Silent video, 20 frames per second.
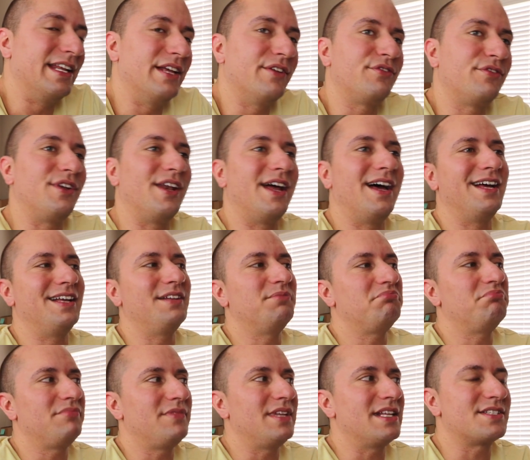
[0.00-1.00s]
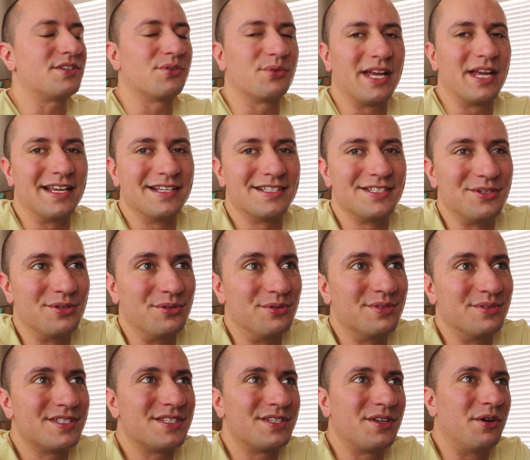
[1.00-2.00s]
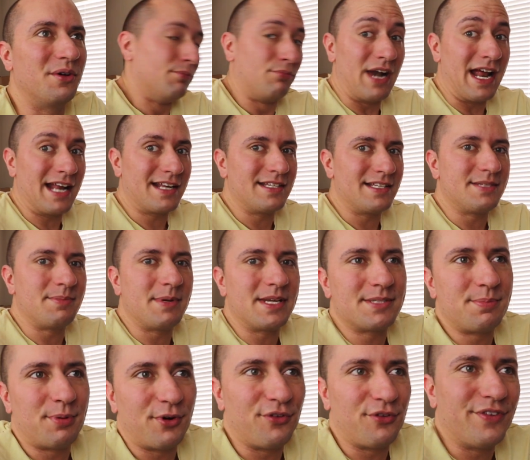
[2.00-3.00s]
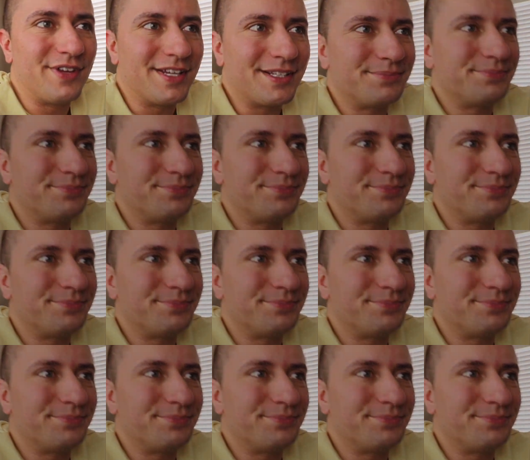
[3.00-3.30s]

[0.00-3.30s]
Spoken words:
If not, that's okay too. So practice makes perfect.